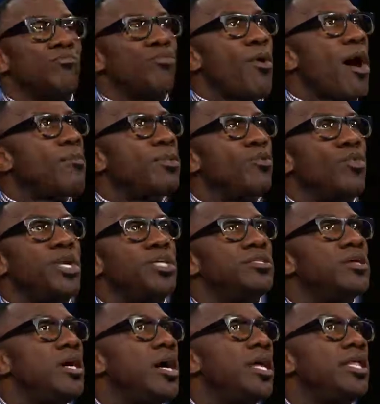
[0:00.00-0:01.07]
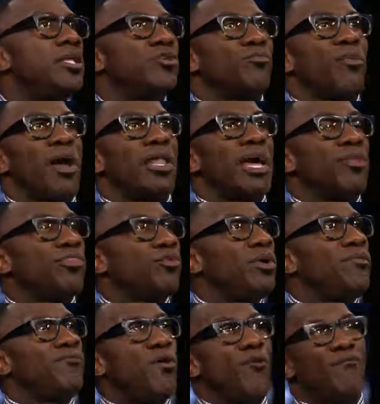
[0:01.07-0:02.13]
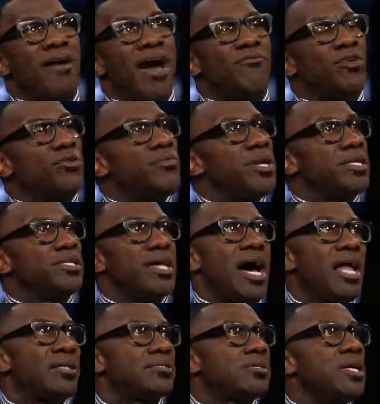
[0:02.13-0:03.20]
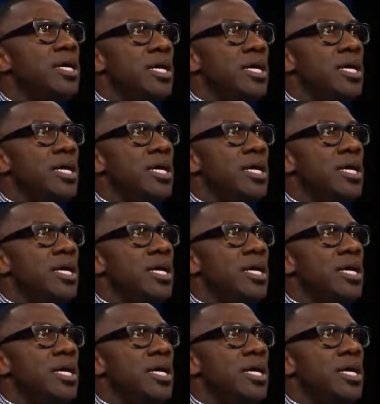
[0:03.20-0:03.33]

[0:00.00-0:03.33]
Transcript: probably when he's done, he's going to probably have $300, $400, $500 million.